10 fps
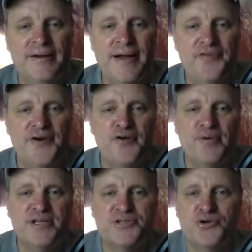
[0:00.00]
Not that
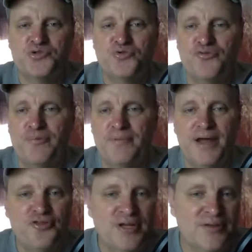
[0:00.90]
everybody starts from
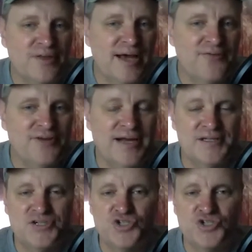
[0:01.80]
nothing in life and has